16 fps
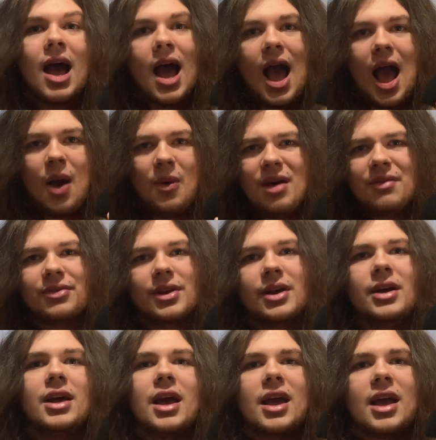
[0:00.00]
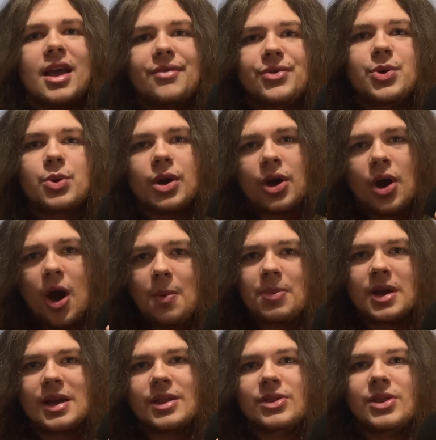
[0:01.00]
However, if you
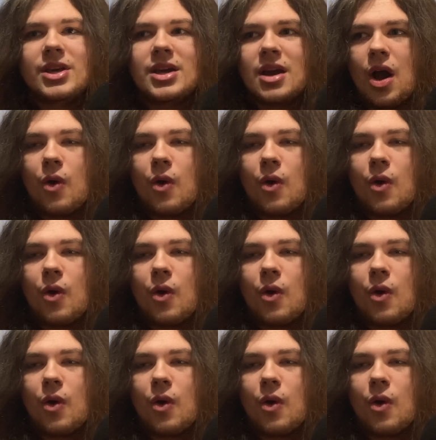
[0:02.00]
copy the